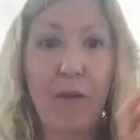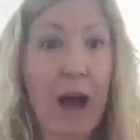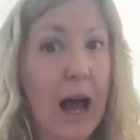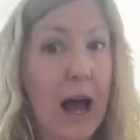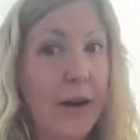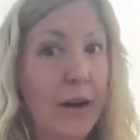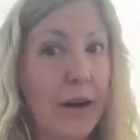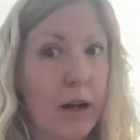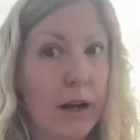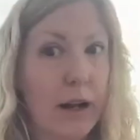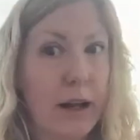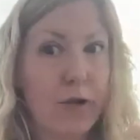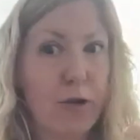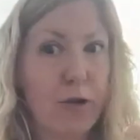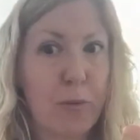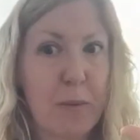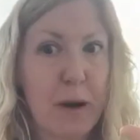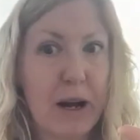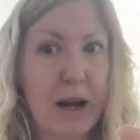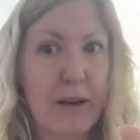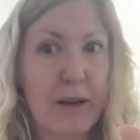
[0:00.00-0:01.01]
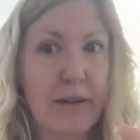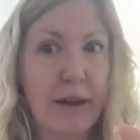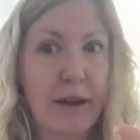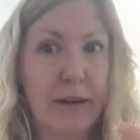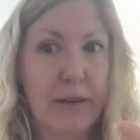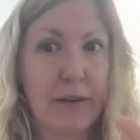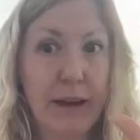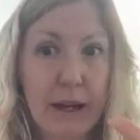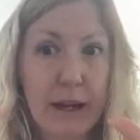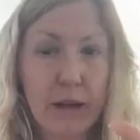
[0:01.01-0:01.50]
and an electromagnetic
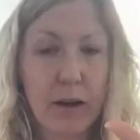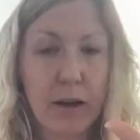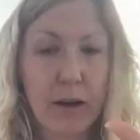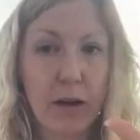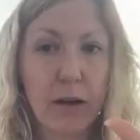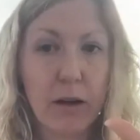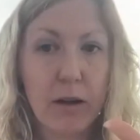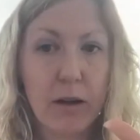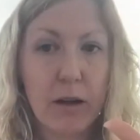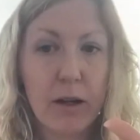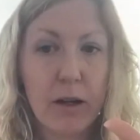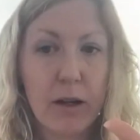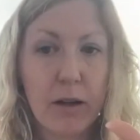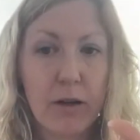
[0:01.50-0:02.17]
signal